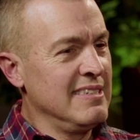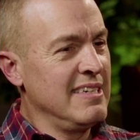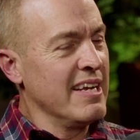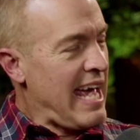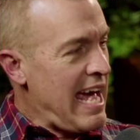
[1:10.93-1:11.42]

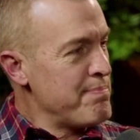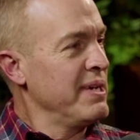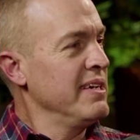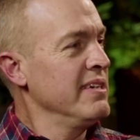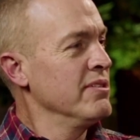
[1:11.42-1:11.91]

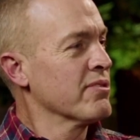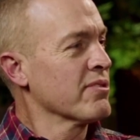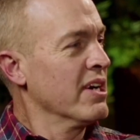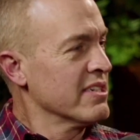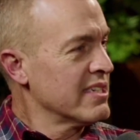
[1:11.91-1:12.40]
unhappy
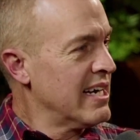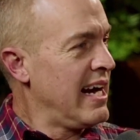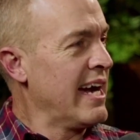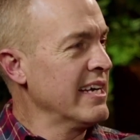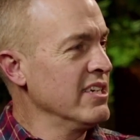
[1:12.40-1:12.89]
or
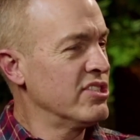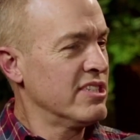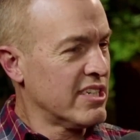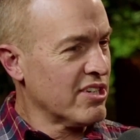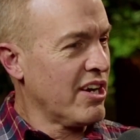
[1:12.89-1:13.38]
unkind,
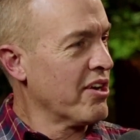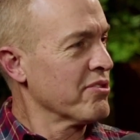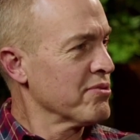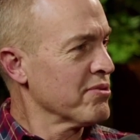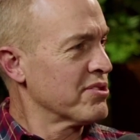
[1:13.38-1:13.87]
sticks it on our
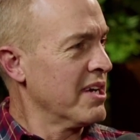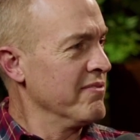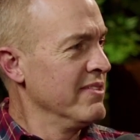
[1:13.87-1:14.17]
doorstep.